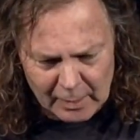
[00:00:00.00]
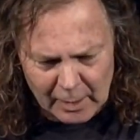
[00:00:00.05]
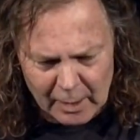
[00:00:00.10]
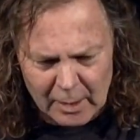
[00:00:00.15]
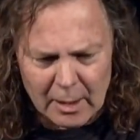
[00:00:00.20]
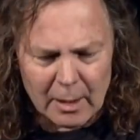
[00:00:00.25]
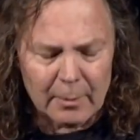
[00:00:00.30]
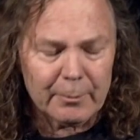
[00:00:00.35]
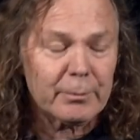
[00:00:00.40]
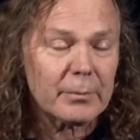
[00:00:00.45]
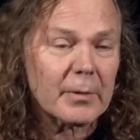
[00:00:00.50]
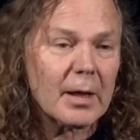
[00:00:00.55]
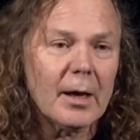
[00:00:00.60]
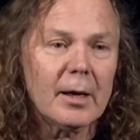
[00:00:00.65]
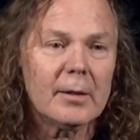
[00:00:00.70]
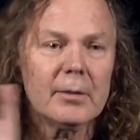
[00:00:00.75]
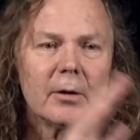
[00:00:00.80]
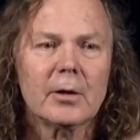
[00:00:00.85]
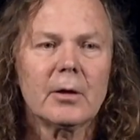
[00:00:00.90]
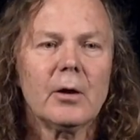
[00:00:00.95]

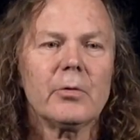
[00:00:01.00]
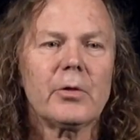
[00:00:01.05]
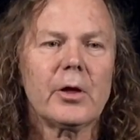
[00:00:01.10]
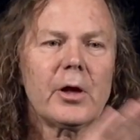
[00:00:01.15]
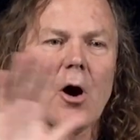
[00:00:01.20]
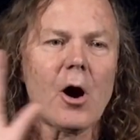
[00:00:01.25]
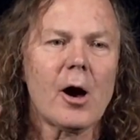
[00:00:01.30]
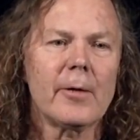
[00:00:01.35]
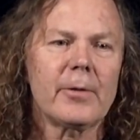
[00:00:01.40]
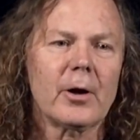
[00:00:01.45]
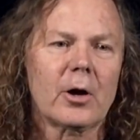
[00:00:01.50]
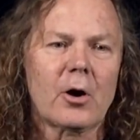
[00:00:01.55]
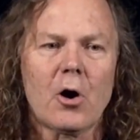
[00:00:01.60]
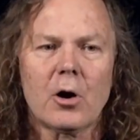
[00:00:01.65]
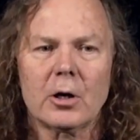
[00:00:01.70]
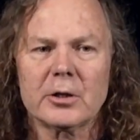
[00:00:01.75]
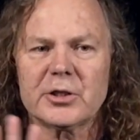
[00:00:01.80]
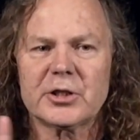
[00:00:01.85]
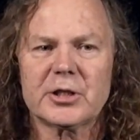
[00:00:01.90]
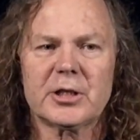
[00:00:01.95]
And the
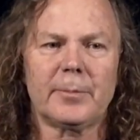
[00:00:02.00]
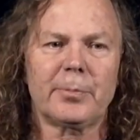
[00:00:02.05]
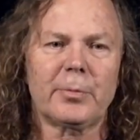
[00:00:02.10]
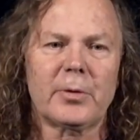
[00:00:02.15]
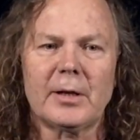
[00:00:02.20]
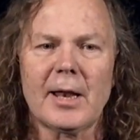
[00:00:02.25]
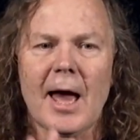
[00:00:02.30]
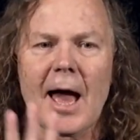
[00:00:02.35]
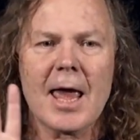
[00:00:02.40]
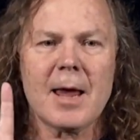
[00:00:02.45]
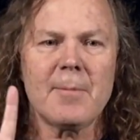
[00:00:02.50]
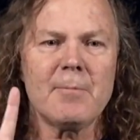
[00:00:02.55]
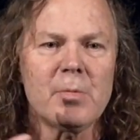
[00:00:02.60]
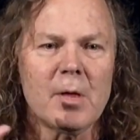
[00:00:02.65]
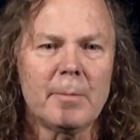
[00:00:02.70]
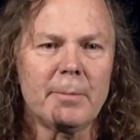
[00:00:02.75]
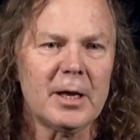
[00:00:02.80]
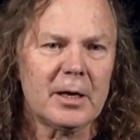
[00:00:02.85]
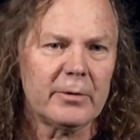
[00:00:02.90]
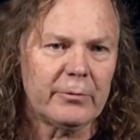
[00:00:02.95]
concept, the name,
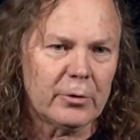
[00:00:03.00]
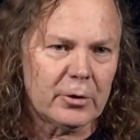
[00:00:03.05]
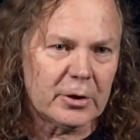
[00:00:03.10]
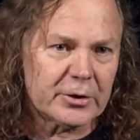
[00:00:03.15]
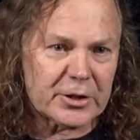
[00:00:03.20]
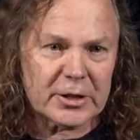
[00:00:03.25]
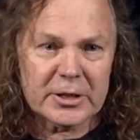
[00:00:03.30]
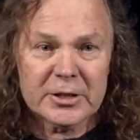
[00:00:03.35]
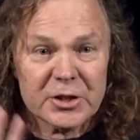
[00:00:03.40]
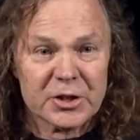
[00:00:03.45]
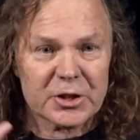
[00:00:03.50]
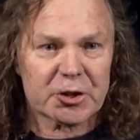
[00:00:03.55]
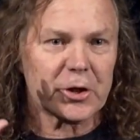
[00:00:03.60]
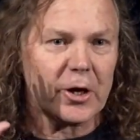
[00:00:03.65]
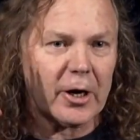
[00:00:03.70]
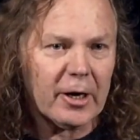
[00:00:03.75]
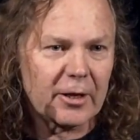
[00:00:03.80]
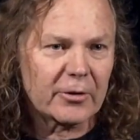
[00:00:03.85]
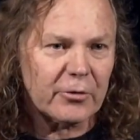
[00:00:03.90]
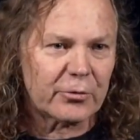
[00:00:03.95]
the metaverse, is
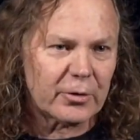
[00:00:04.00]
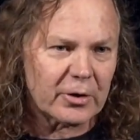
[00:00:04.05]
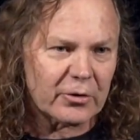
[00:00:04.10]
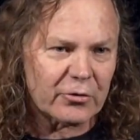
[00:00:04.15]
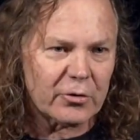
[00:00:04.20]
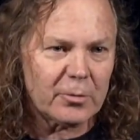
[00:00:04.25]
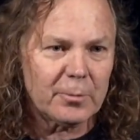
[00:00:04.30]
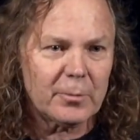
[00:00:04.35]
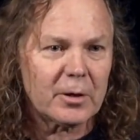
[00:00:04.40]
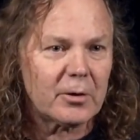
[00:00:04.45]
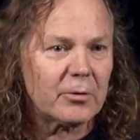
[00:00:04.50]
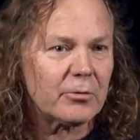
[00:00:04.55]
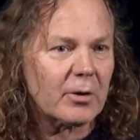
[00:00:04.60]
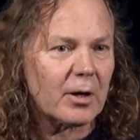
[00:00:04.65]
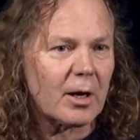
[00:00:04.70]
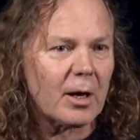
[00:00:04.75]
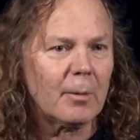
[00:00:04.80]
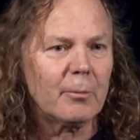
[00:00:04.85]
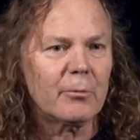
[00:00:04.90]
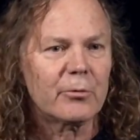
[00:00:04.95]
science fiction because it
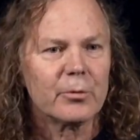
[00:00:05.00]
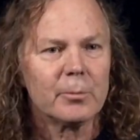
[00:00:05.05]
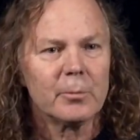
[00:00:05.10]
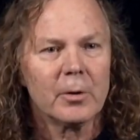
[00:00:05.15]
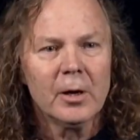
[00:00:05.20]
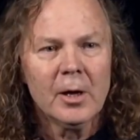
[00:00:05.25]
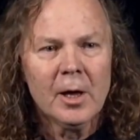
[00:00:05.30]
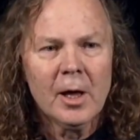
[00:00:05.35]
comes from